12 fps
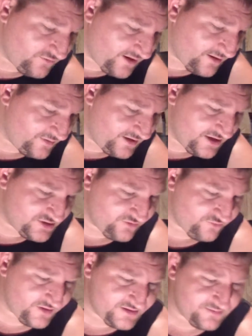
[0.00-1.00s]
recommendation to
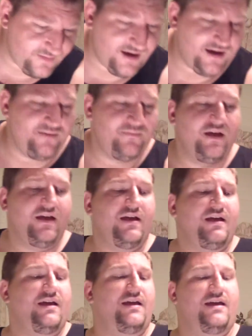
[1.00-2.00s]
friends of mine,
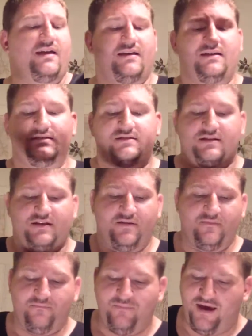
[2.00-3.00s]
is
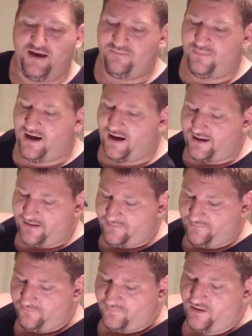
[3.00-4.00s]
made by
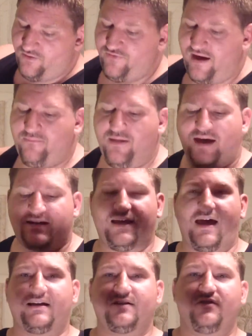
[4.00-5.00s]
Fatback
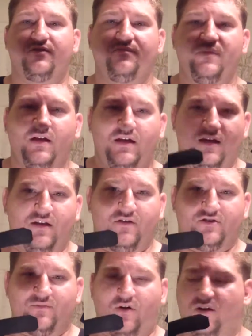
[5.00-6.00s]
Tactical.
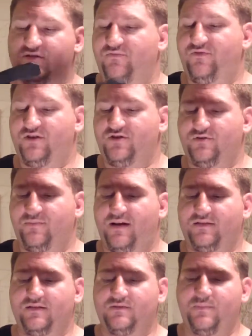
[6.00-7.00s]
There's some awesome features
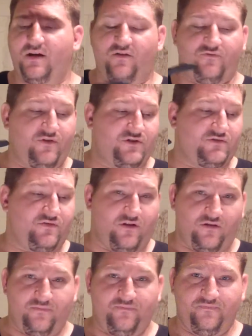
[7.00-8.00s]
about this belt. First of
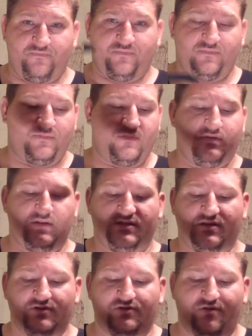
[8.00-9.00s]
all, this
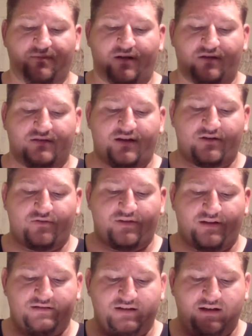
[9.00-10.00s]
goes through a metal detector
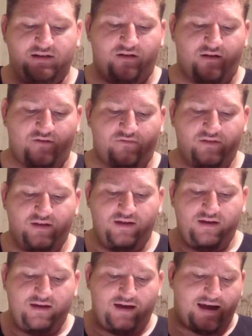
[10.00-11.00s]
without setting it off.
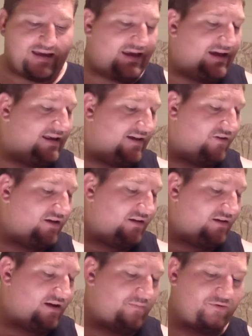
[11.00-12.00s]
I can't have a
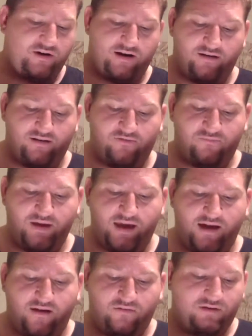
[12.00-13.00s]
helicopter airlift me
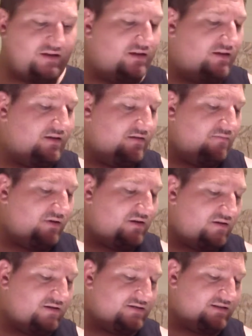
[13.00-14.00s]
out
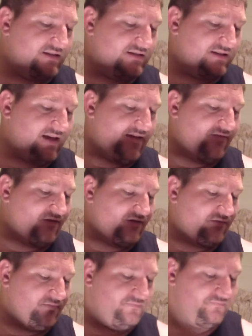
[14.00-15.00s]
because it doesn't have a little